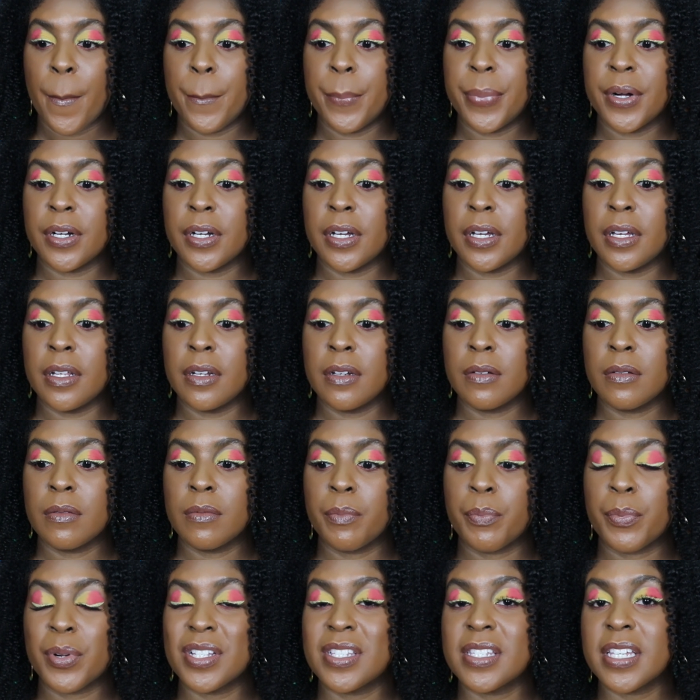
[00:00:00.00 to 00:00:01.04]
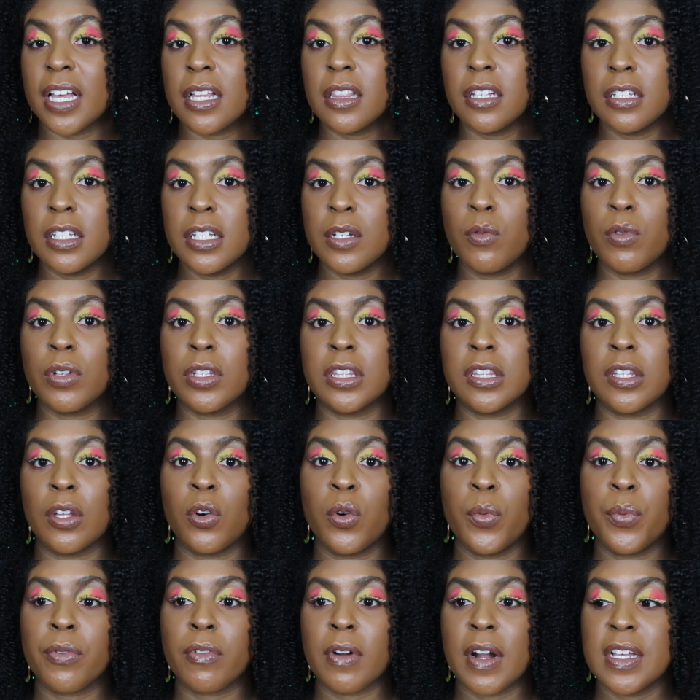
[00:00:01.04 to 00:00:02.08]
but particularly with
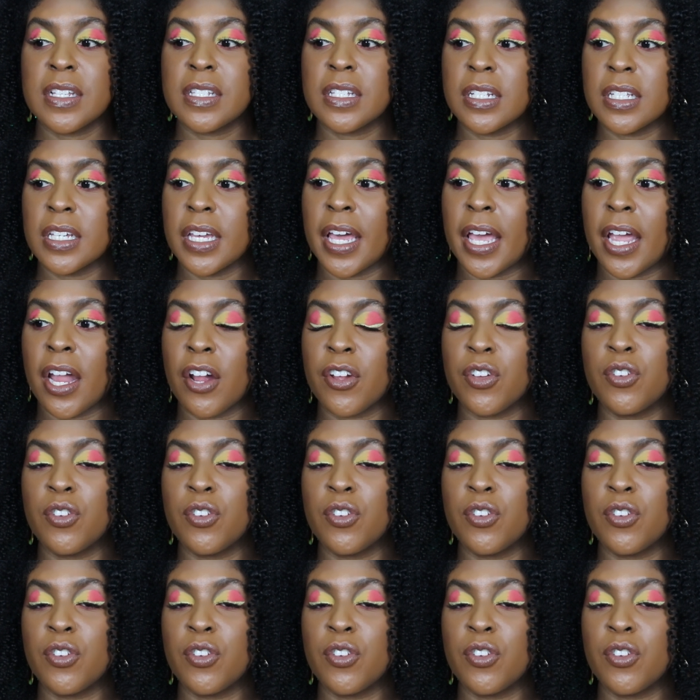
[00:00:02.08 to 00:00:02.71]
low porosity hair,